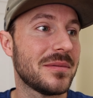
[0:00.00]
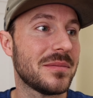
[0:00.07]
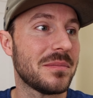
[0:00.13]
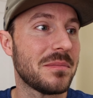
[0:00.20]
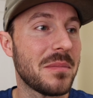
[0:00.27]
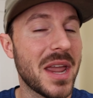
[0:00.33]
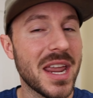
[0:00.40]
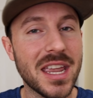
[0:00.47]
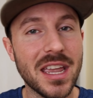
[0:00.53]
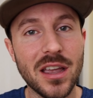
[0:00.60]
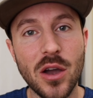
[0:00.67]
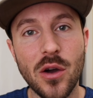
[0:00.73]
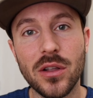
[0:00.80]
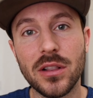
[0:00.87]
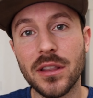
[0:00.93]
make it
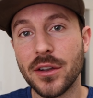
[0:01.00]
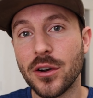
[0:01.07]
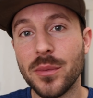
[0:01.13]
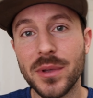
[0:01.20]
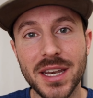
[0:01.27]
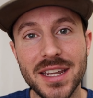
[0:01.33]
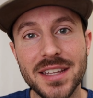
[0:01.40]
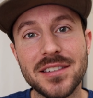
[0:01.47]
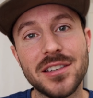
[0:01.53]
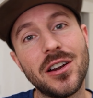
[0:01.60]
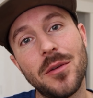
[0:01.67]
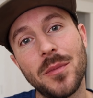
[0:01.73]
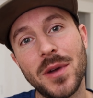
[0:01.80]
go a little bit easier on